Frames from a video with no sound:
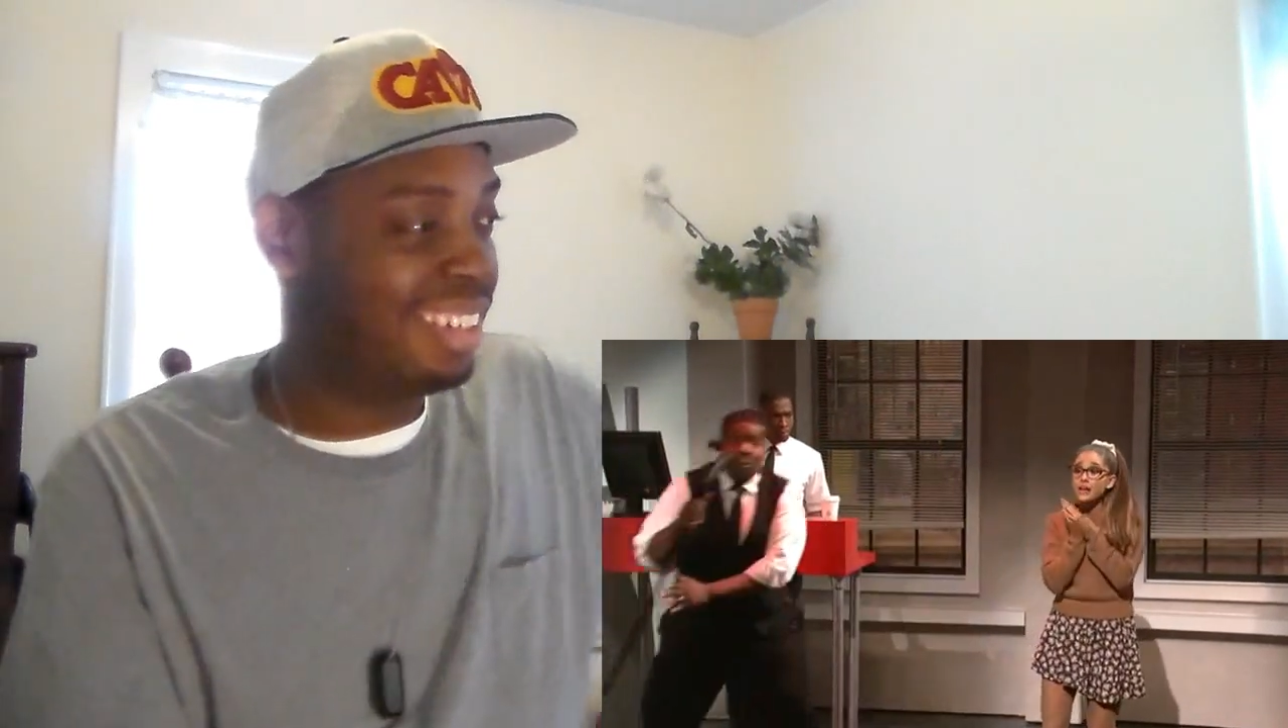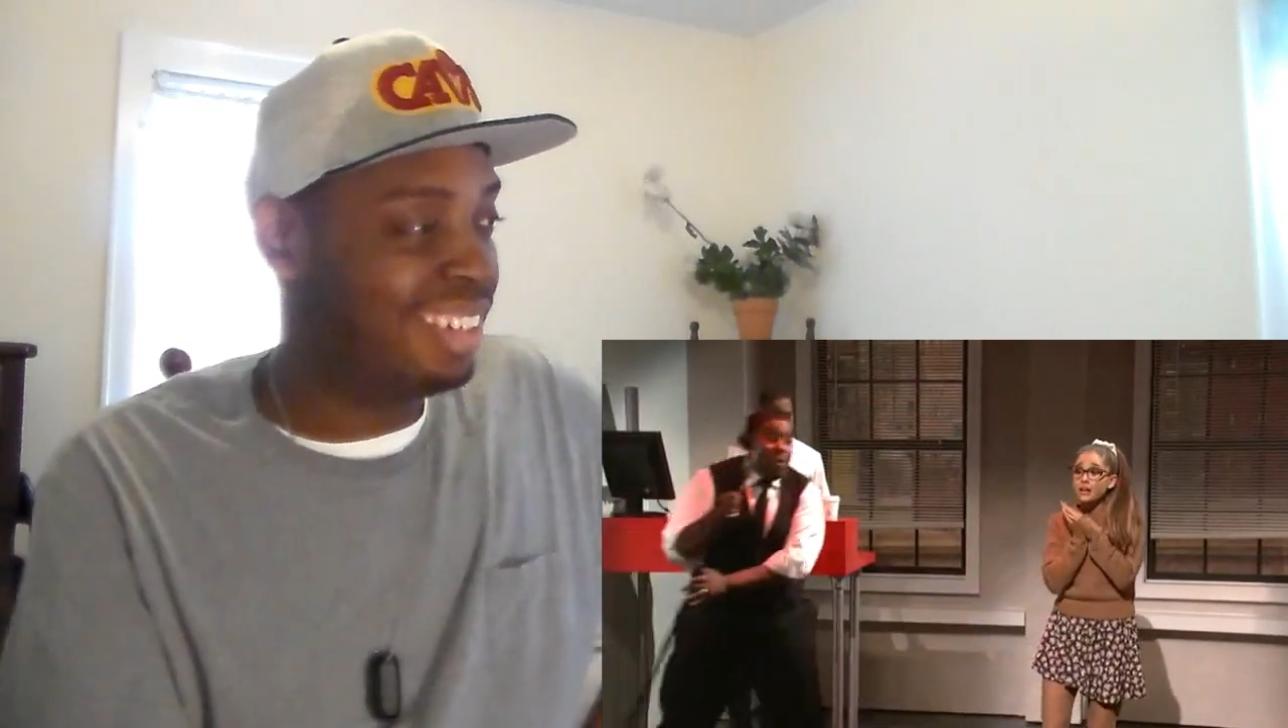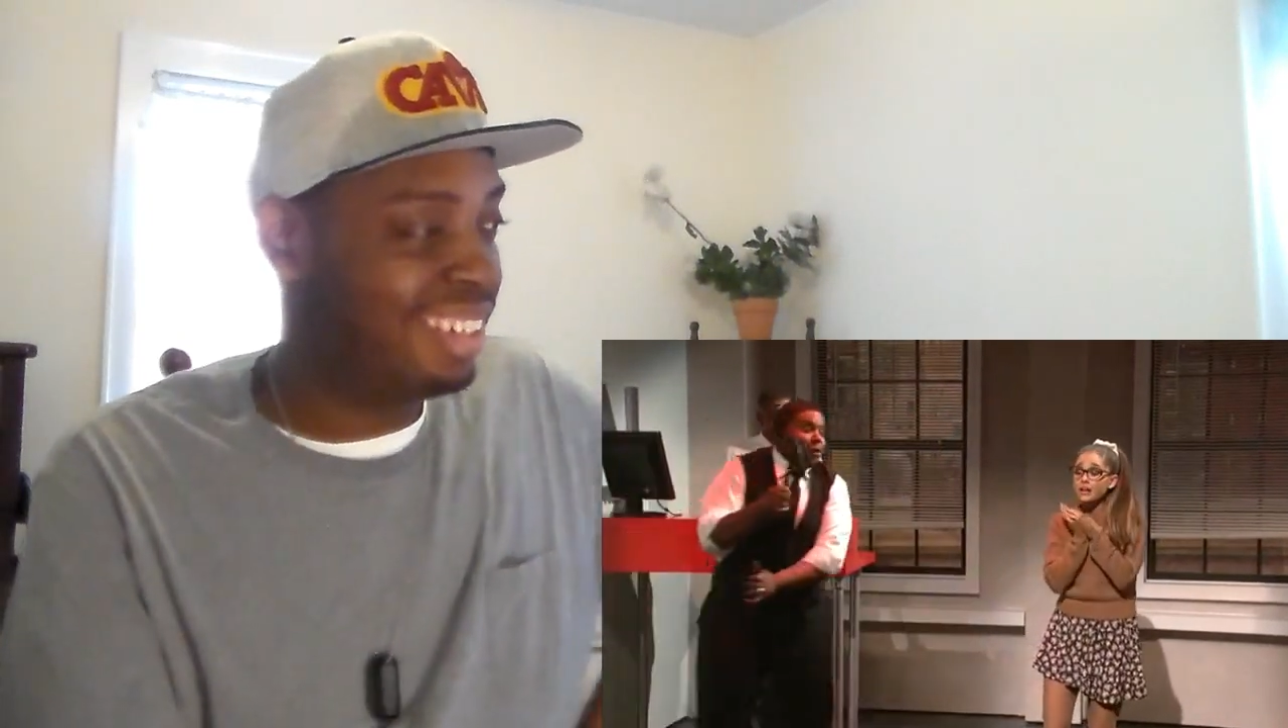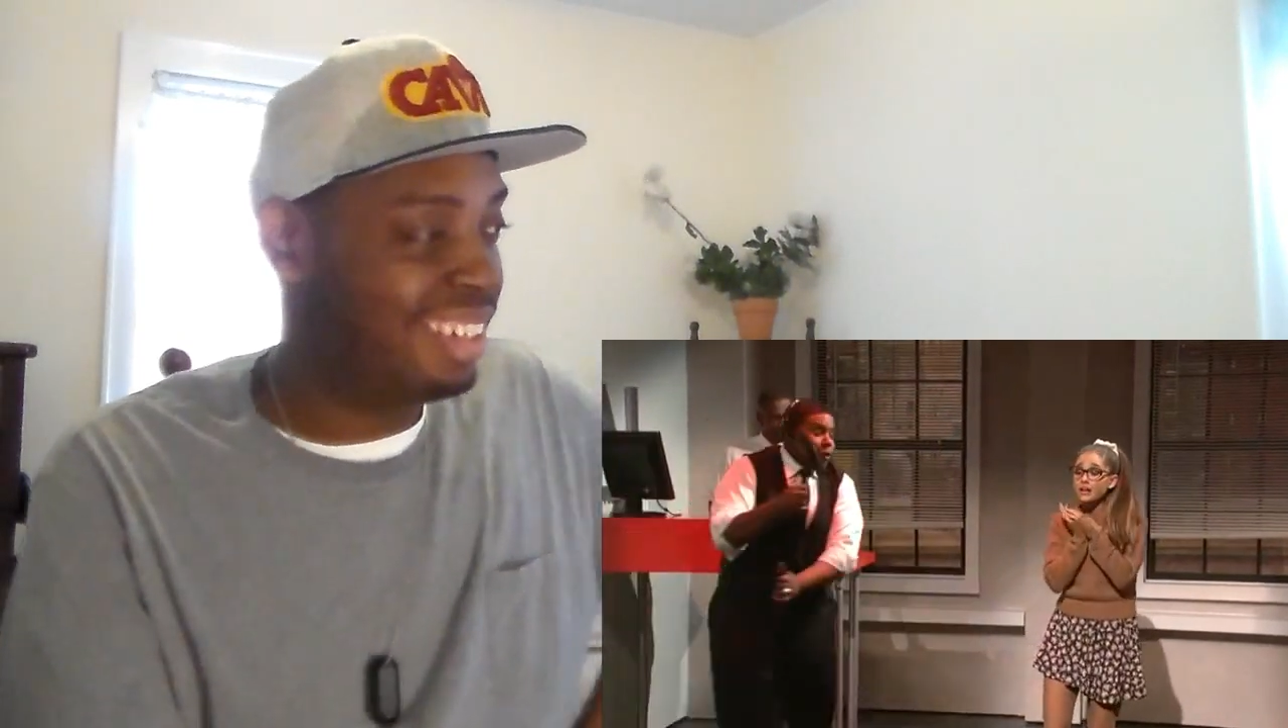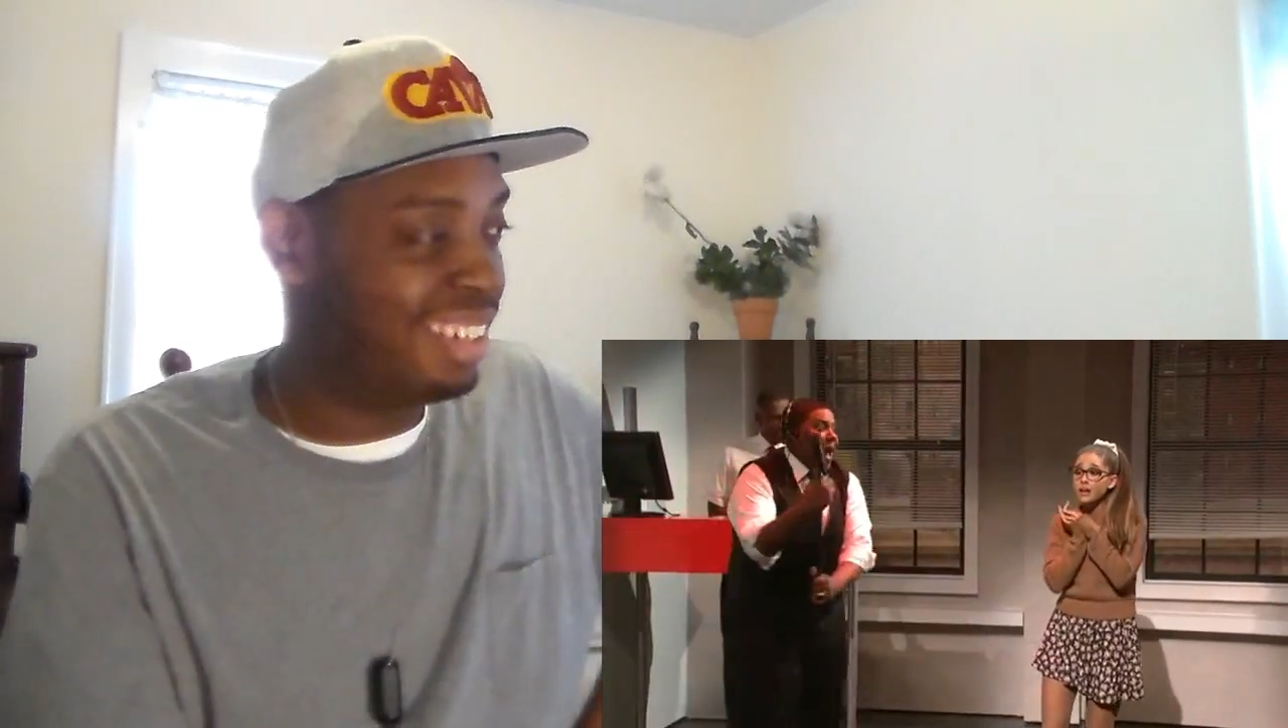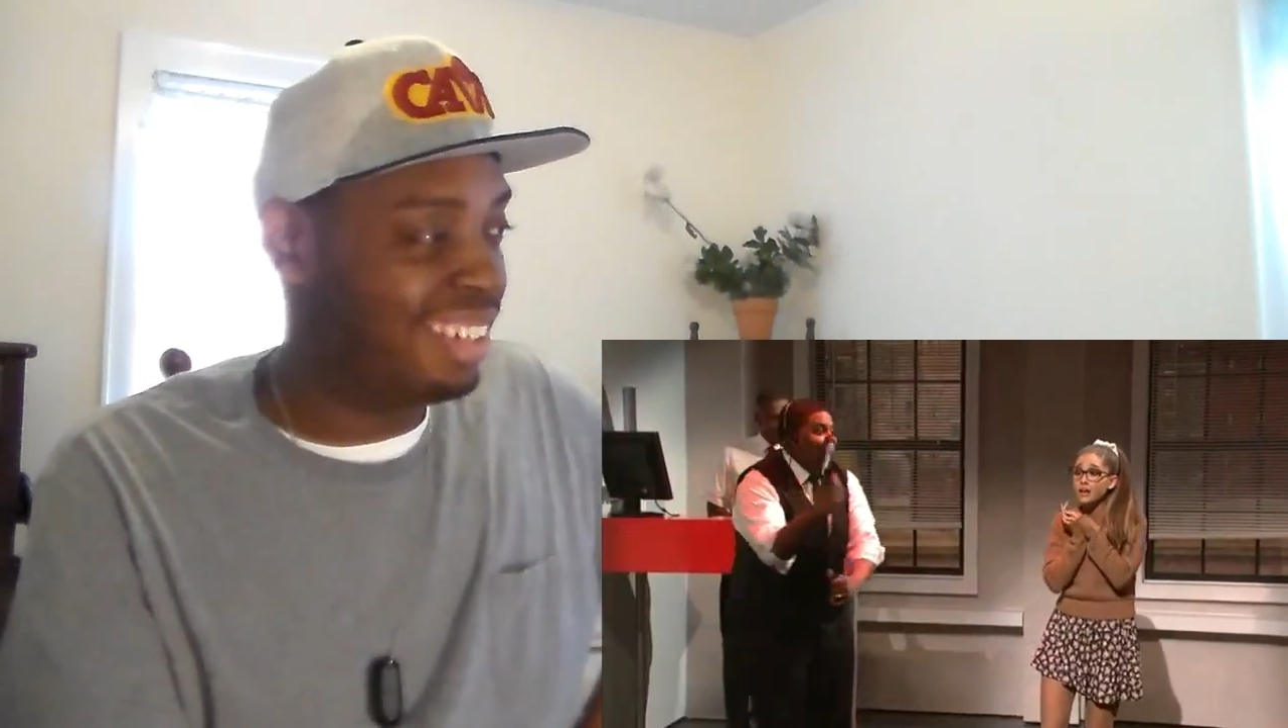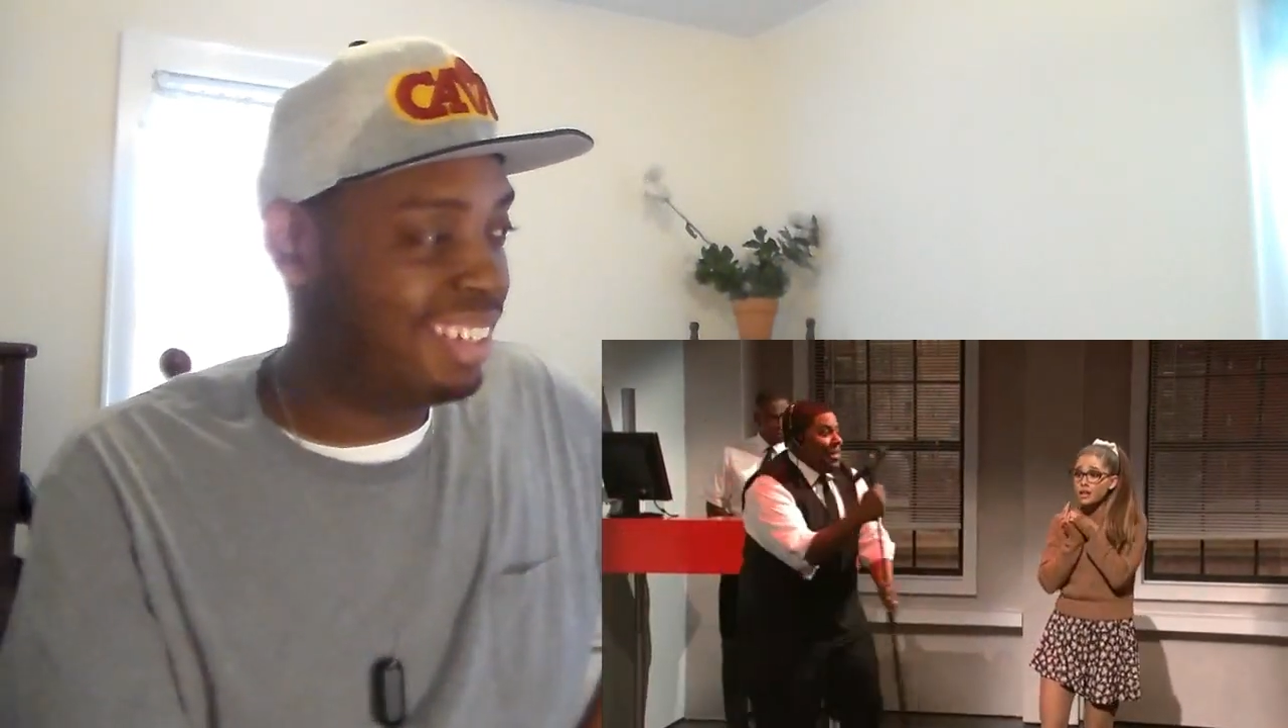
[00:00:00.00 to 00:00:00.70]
Well, try,